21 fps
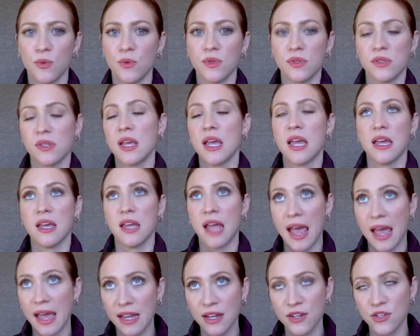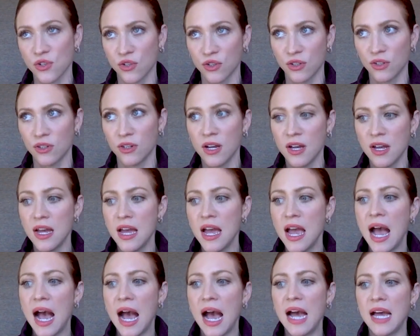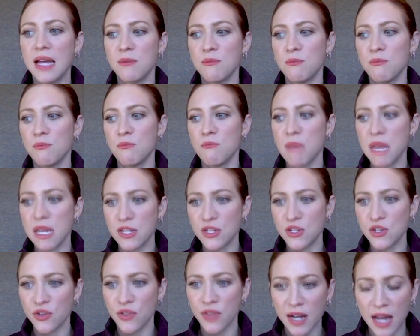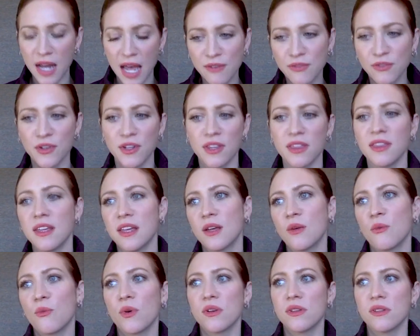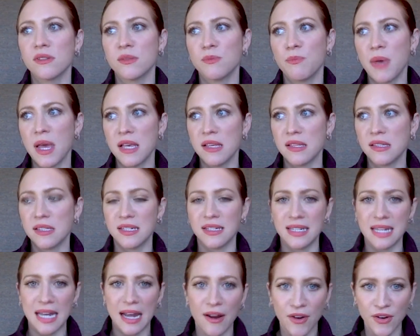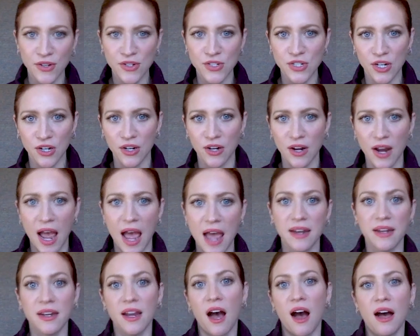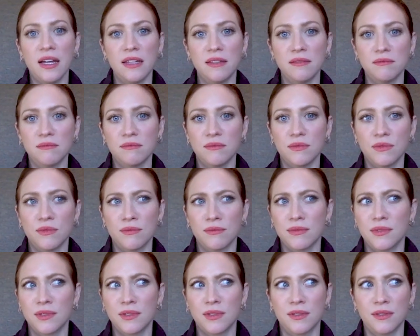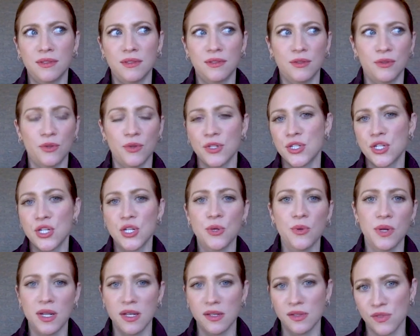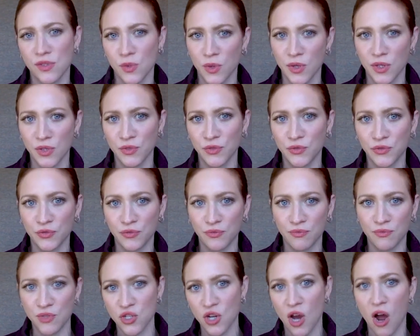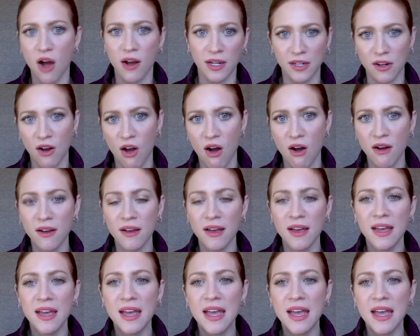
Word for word: who was a angel, and made sure that everything was based in character and not gratuitous sort of shock and awe.